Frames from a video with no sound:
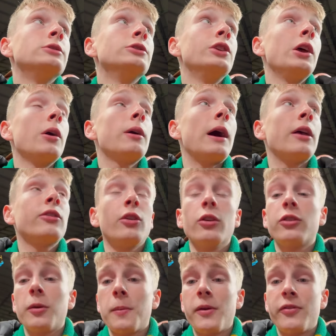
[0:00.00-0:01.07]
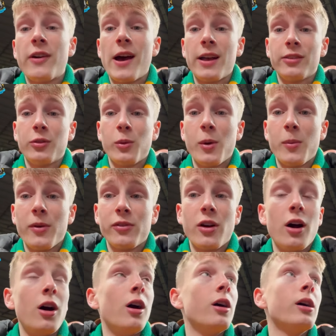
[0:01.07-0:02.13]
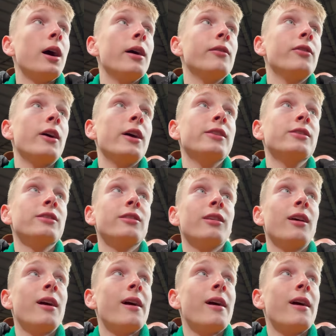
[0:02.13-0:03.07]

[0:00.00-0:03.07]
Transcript: Oh. Newcastle, to be fair to them, have got alright fans.